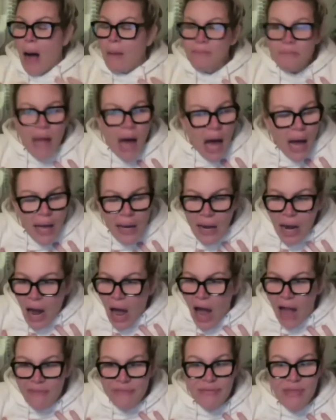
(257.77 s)
I've
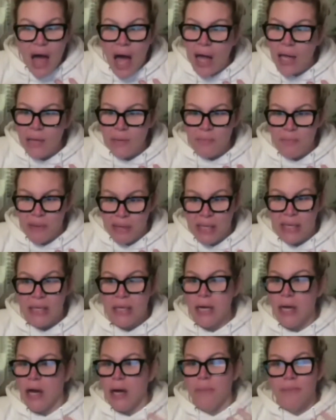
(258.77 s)
not
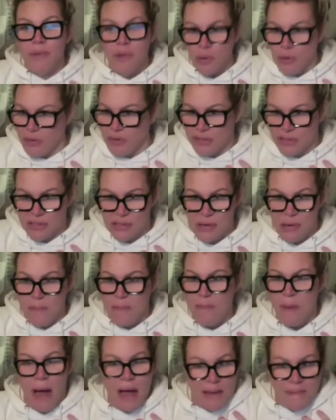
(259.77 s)
been abused
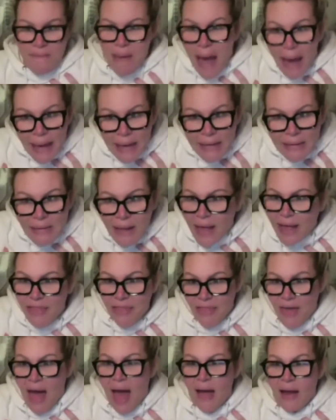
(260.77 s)
by a man
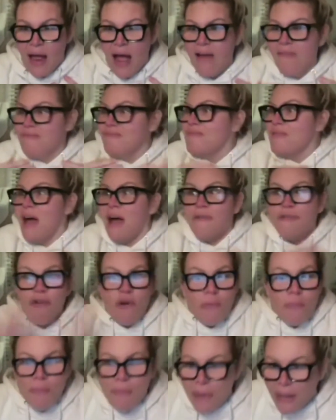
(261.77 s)
like that. I've
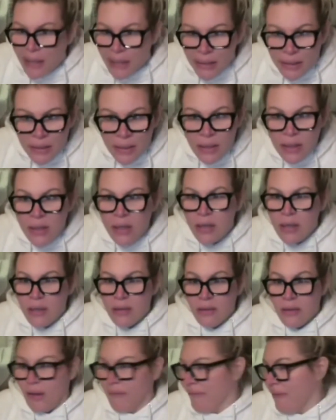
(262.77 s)
never been
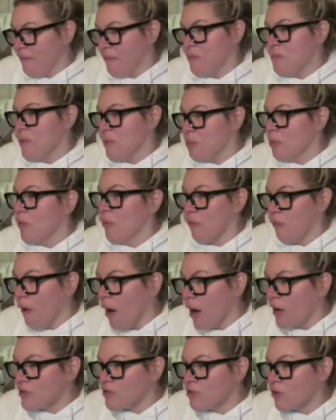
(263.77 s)
with a
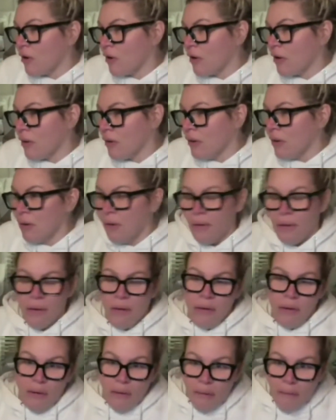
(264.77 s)
rock star.
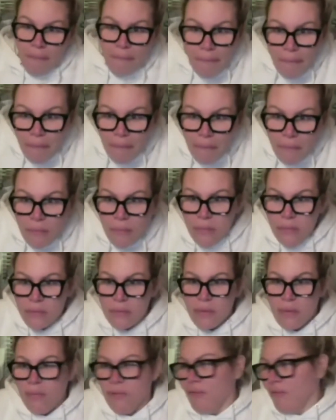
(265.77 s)

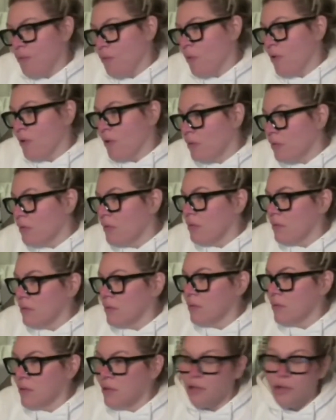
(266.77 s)
I mean, if you want
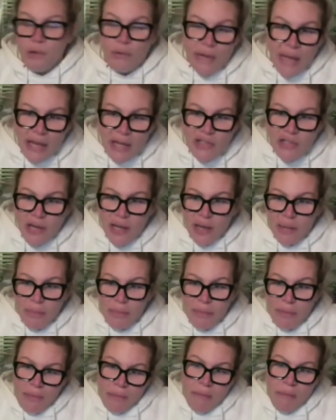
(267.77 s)
to include
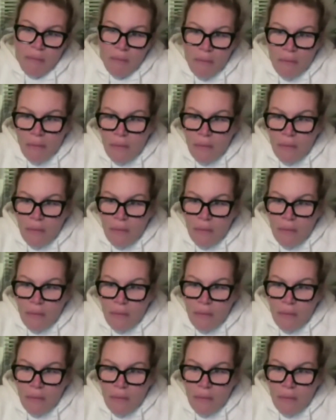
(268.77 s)
AJ, but.